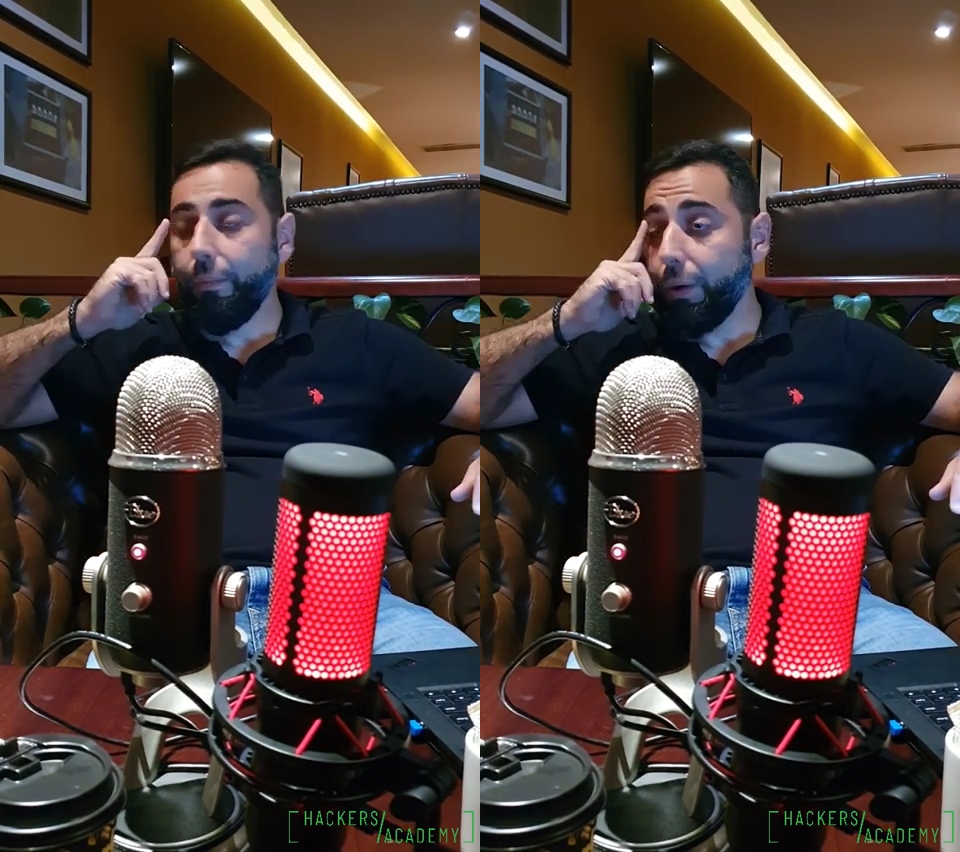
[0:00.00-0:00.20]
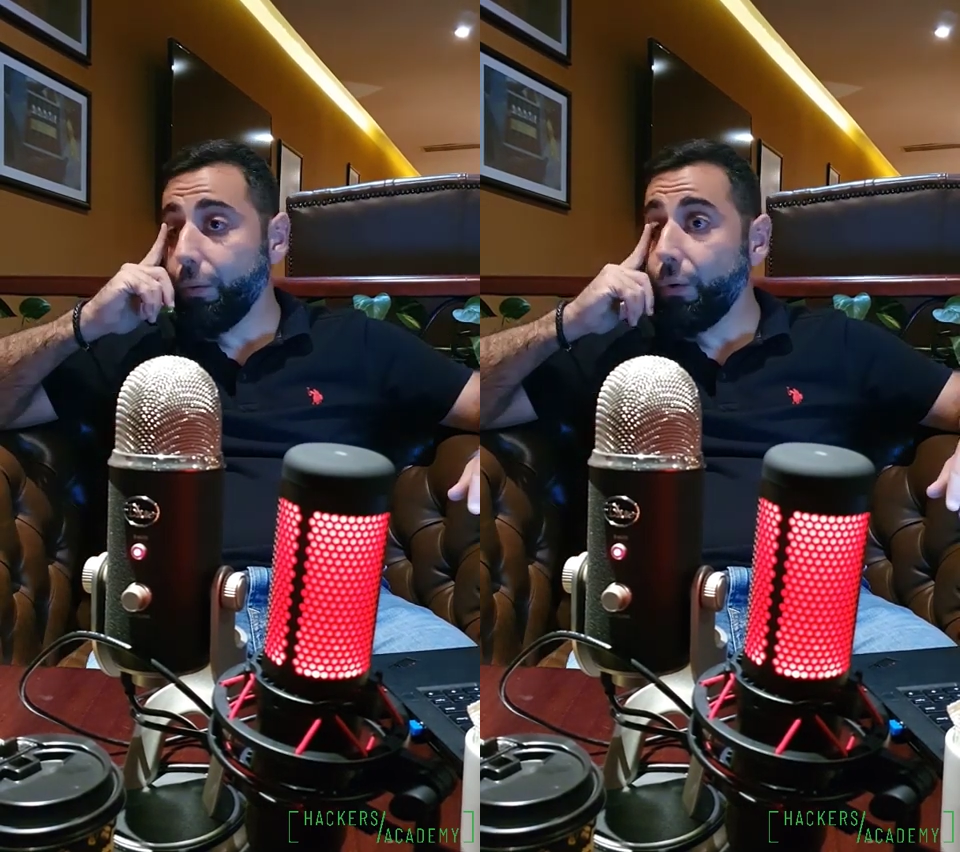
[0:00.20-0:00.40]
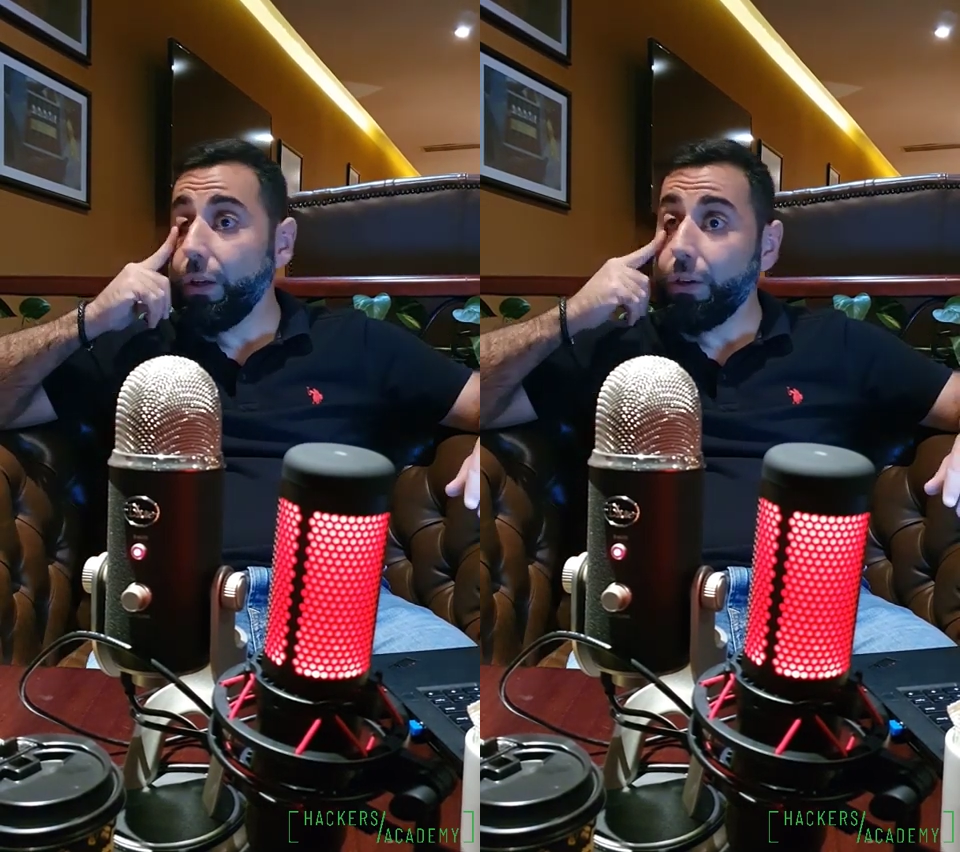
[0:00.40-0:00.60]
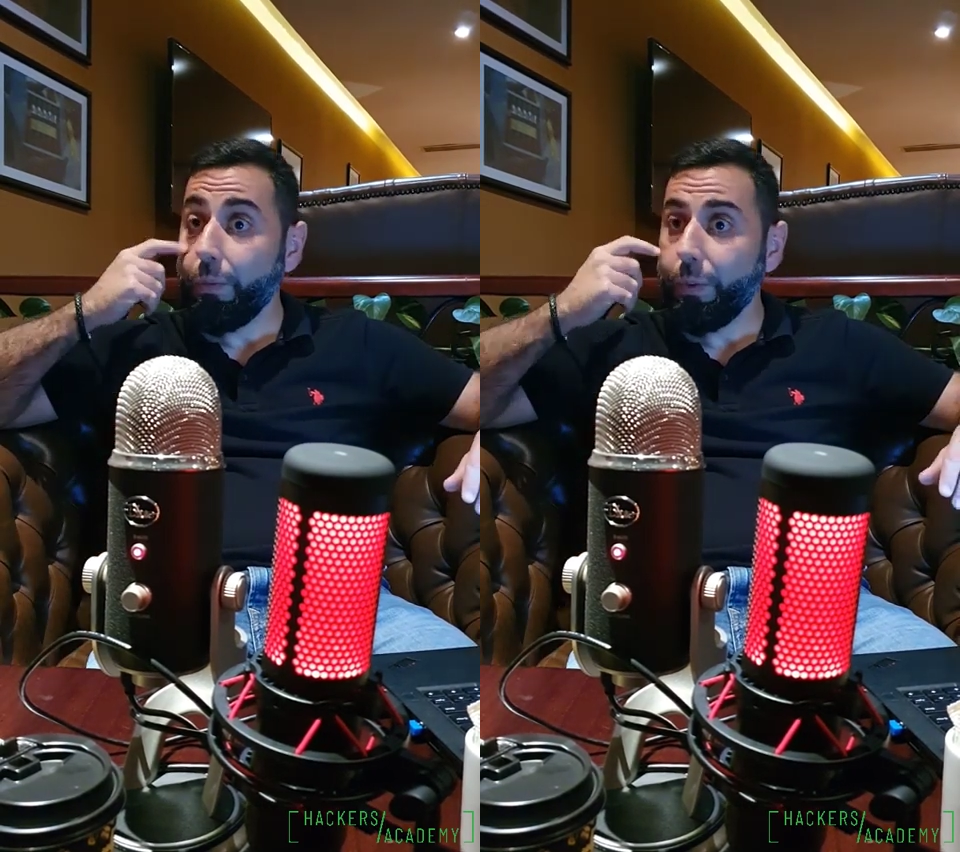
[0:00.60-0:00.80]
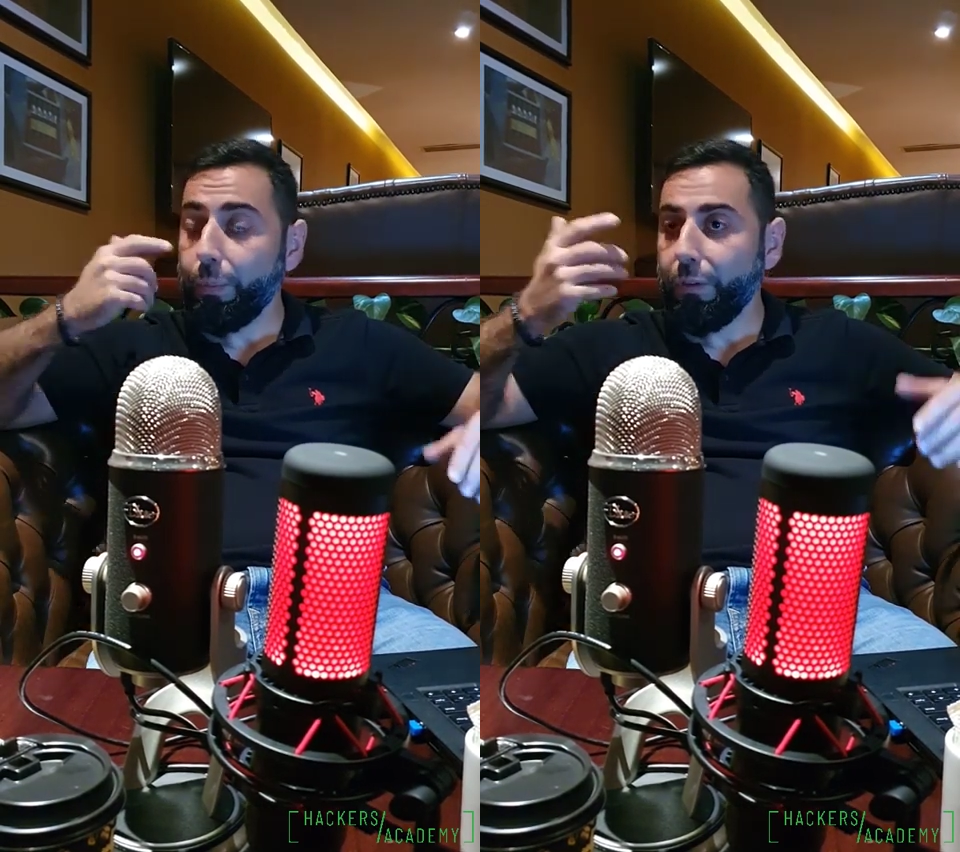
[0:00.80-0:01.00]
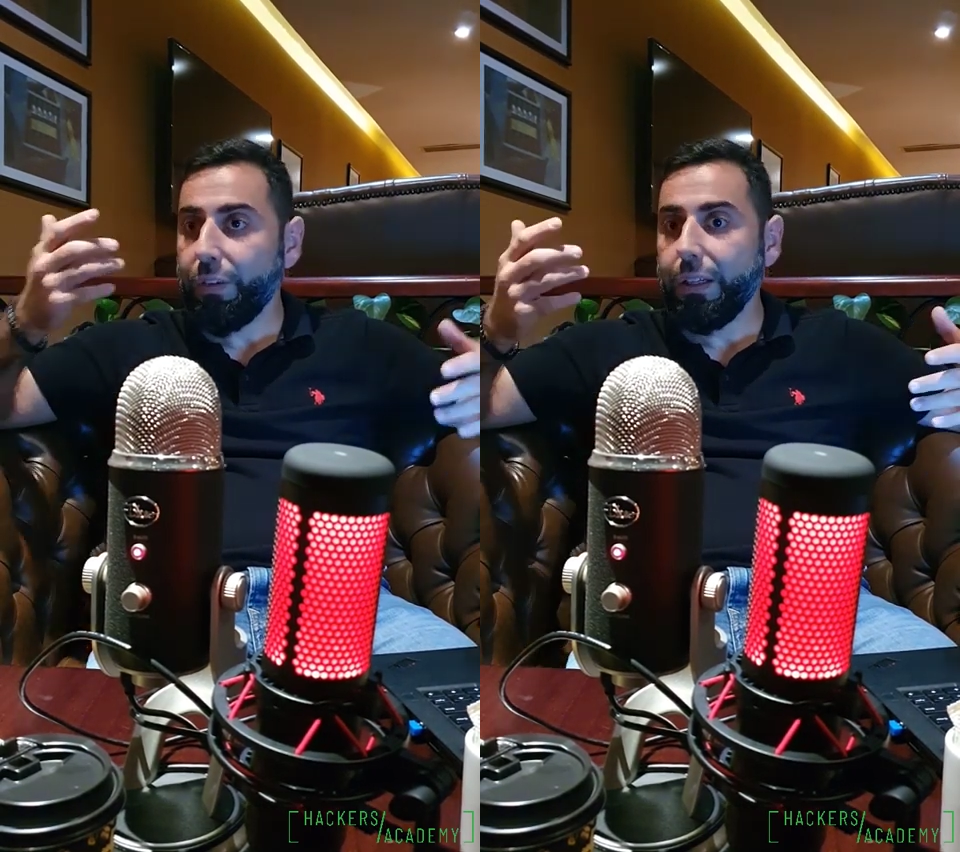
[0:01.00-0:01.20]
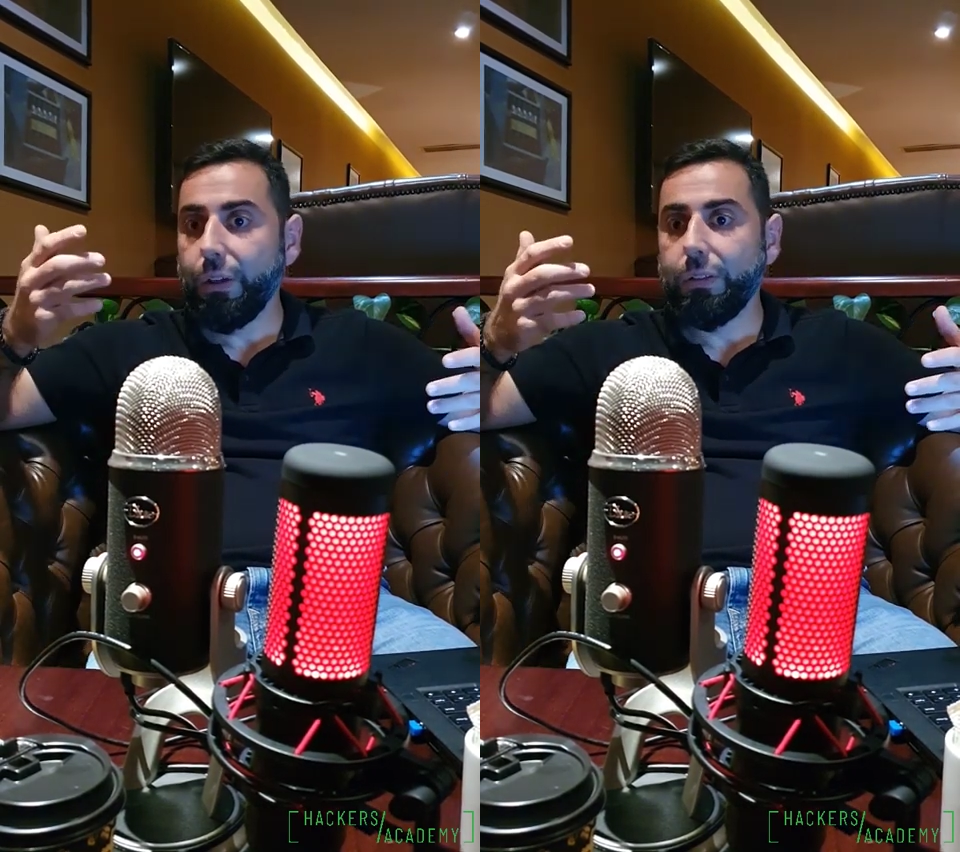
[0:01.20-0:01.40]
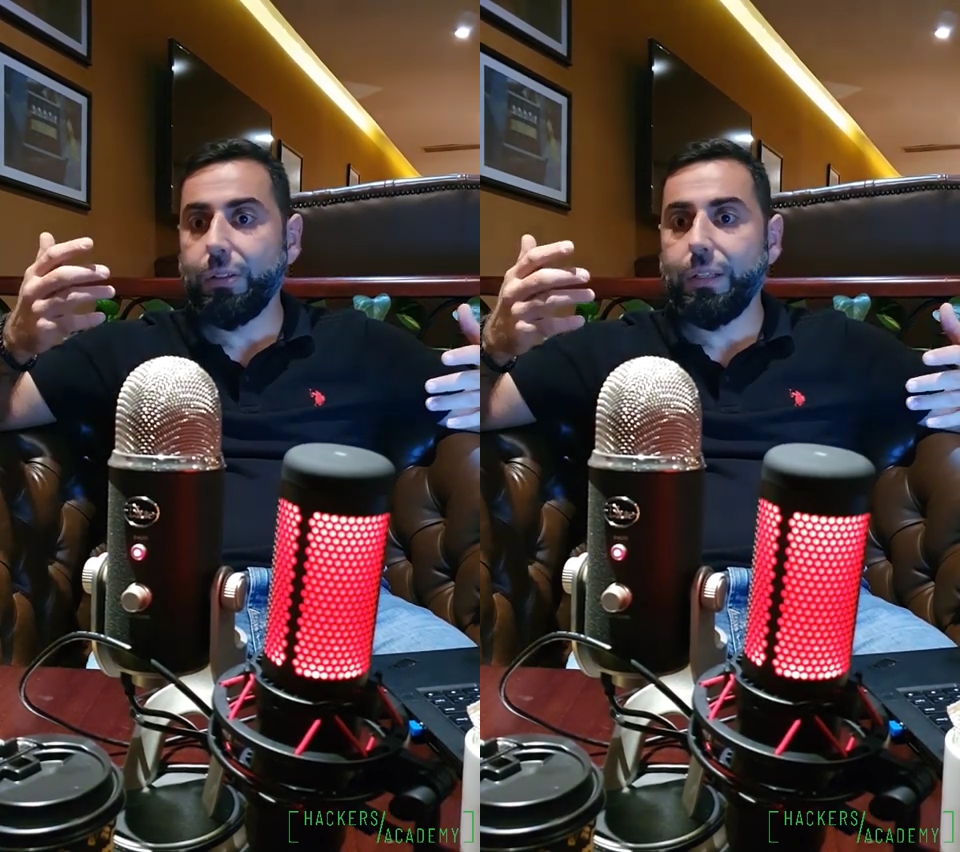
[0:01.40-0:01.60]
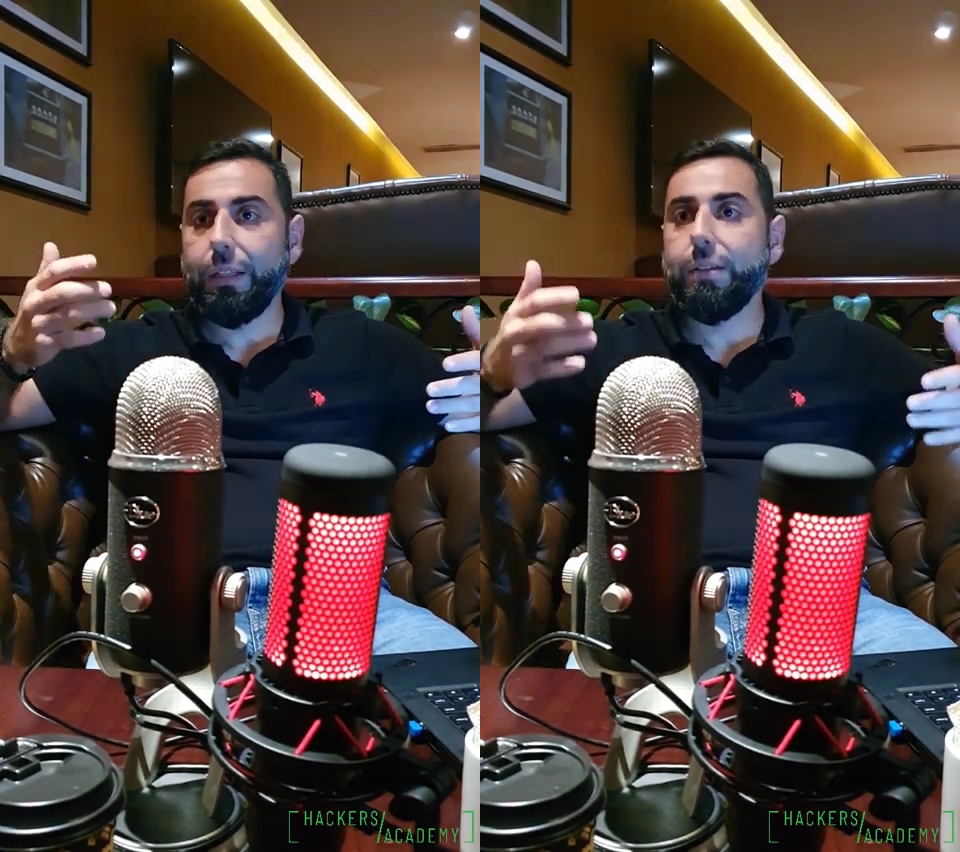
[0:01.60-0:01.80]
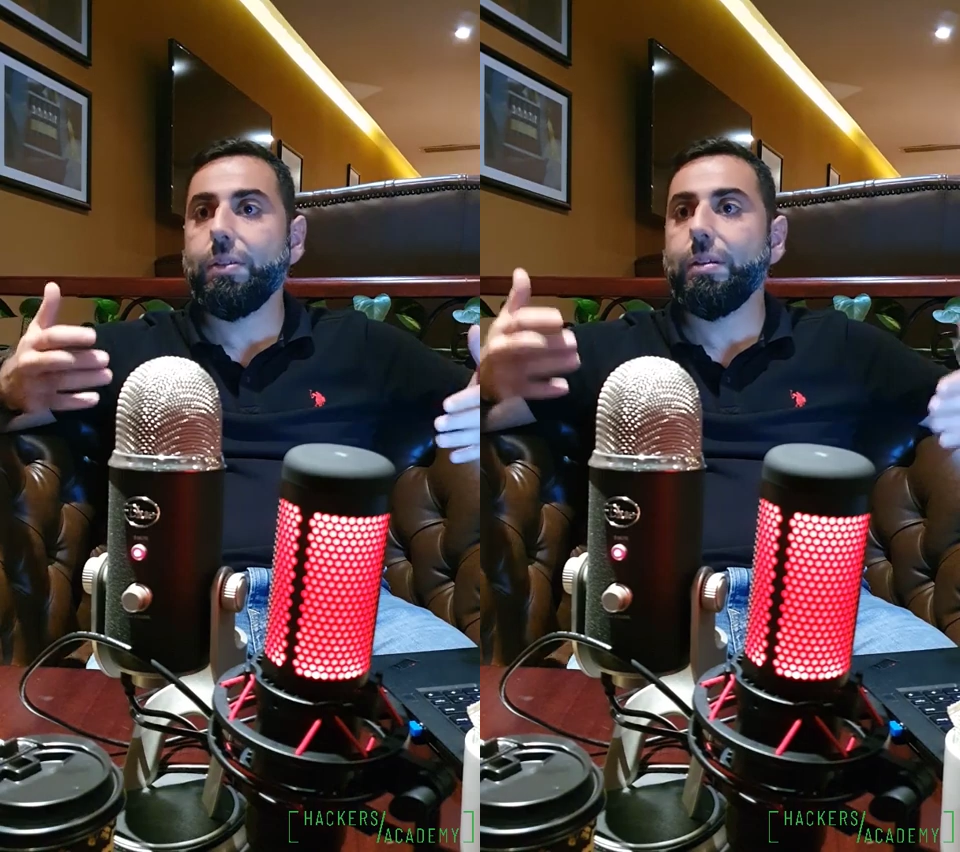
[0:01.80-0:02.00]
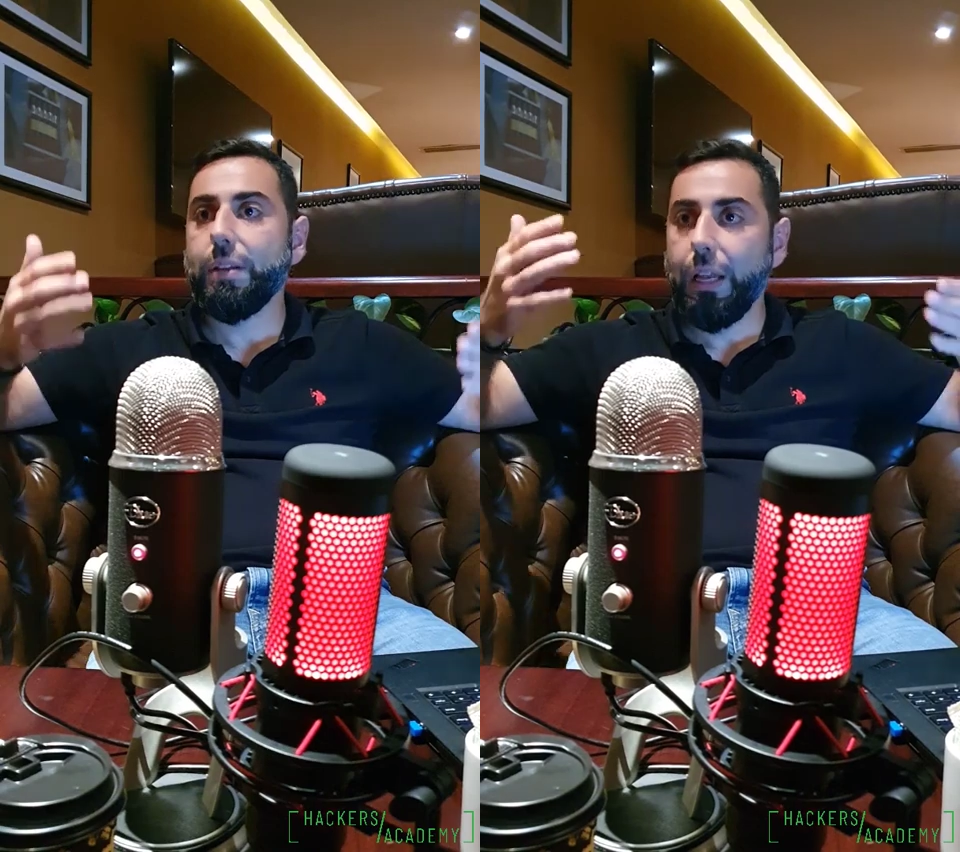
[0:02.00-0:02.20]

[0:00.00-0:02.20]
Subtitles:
But what a lot of people fail to understand is there's